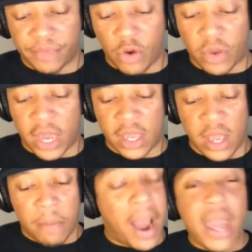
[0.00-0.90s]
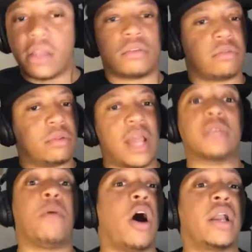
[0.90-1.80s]
Okay. But
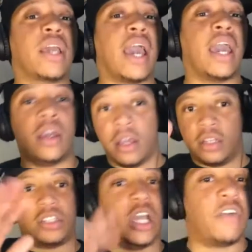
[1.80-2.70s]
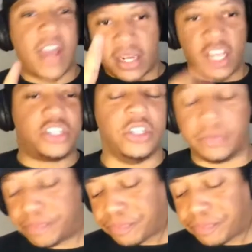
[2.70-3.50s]
that's part of the game. Steph got that ship.